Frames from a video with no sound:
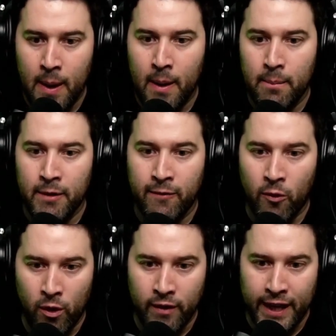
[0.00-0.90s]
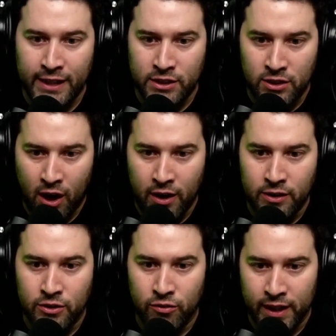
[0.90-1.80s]
before they start
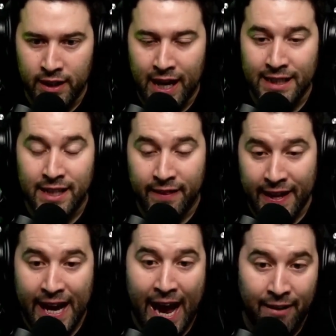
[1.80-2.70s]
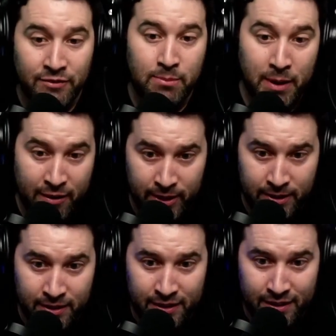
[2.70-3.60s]
to realize that they have to pivot?
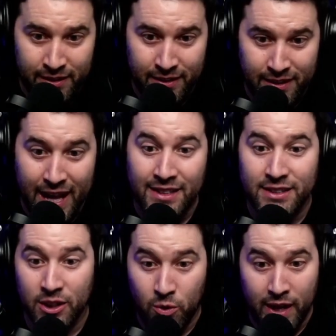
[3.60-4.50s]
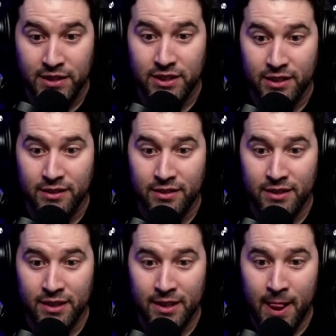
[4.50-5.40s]
That's the question.
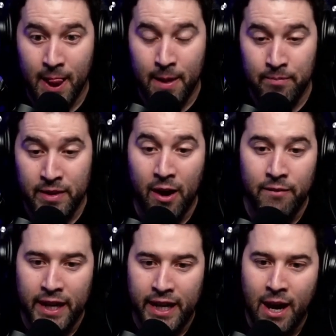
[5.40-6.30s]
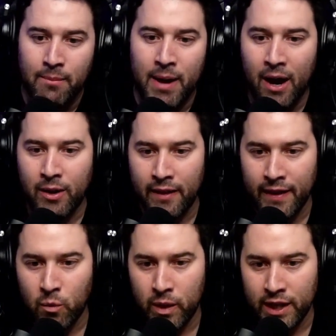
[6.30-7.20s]
Now, if they come out and they
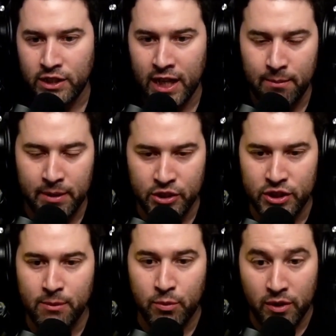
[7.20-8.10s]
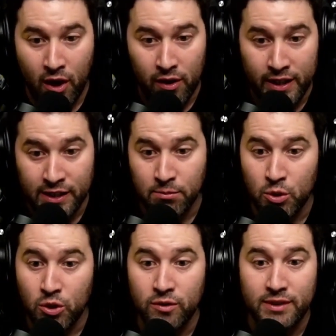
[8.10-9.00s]
win a championship with all these
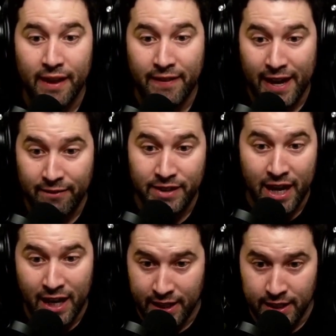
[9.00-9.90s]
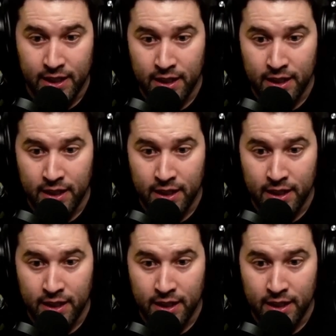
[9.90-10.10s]
moves that they've done